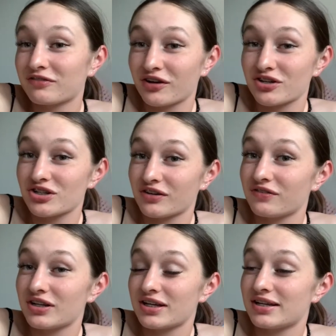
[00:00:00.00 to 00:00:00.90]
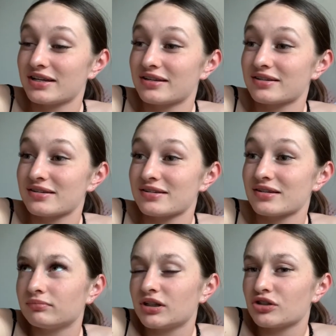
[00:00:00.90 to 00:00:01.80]
first shift
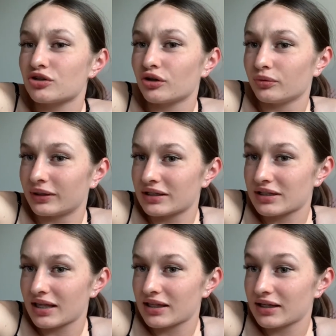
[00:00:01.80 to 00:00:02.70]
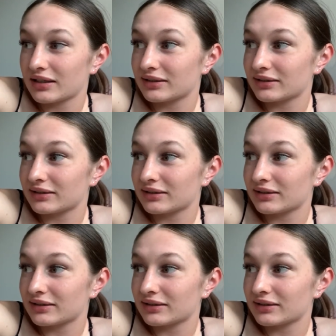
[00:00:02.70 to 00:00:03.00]
is in two weeks, I think. You